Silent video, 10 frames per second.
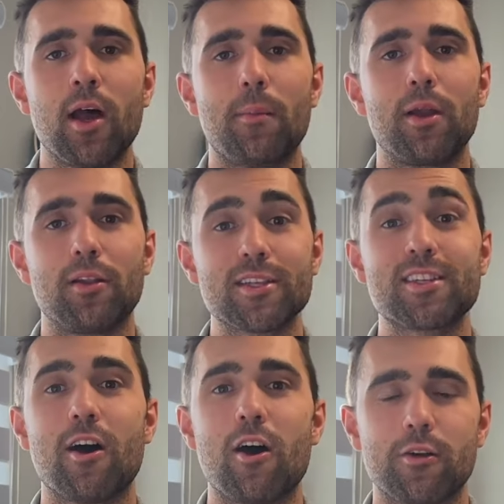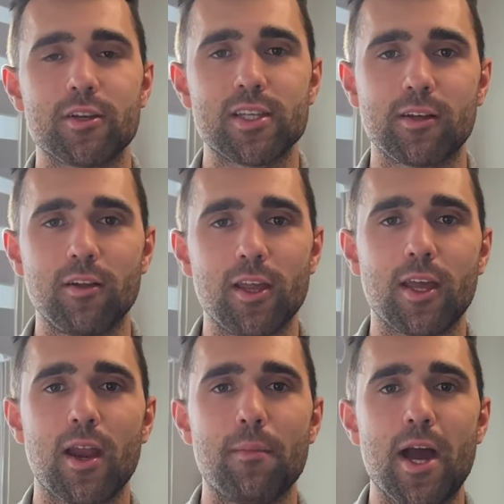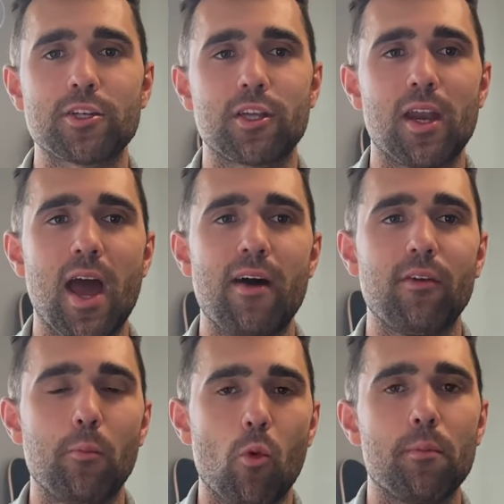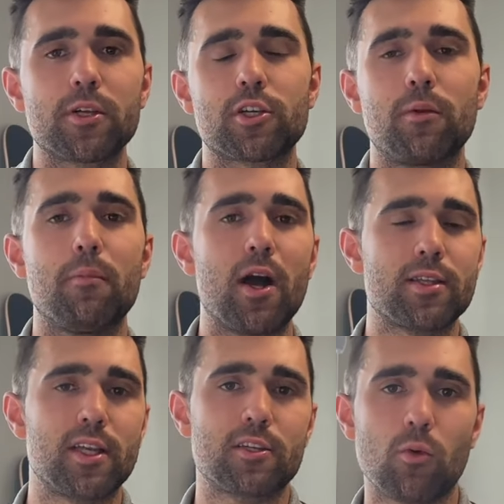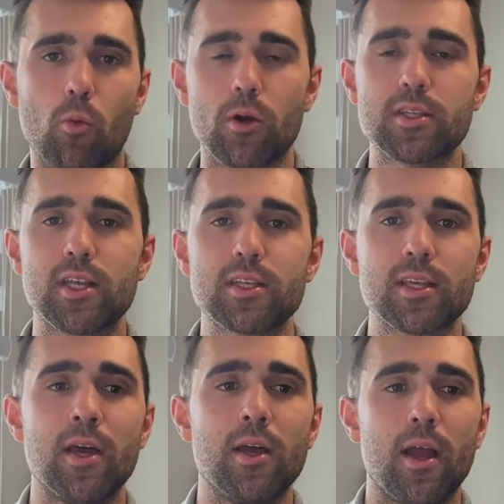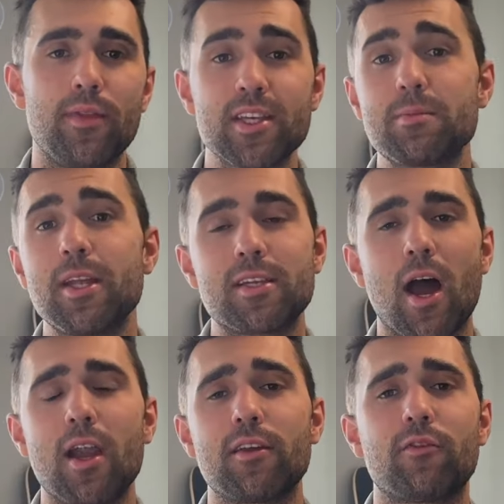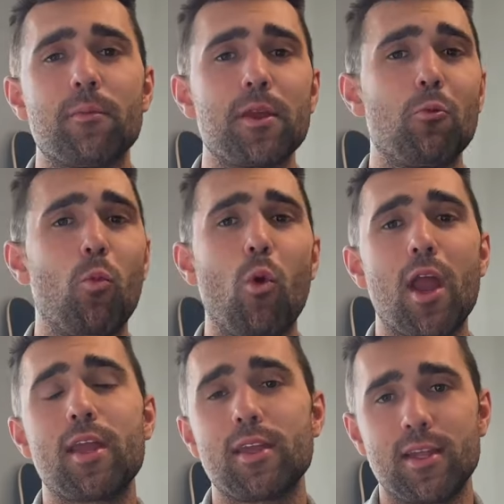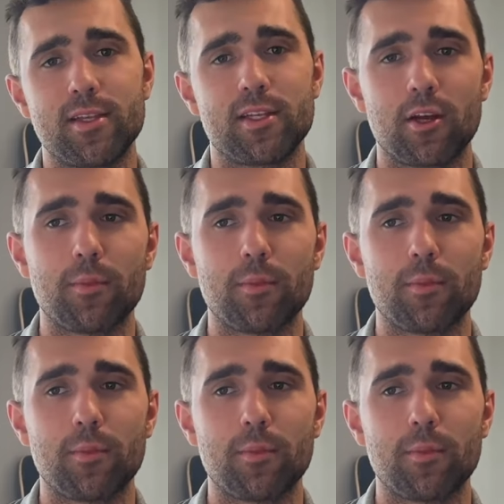I'm gonna listen to hunger signaling. I'm actually gonna have a more mature mindset towards this. And this made dieting for me way easier,